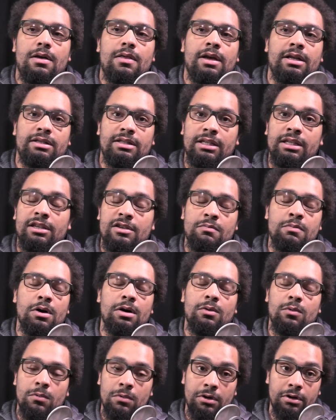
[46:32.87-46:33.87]
That's the key
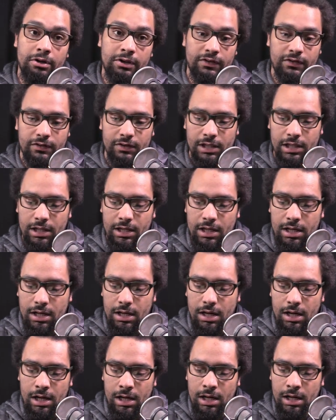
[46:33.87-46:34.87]
part, works.
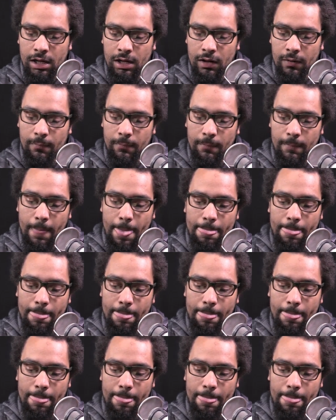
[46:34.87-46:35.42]
Well,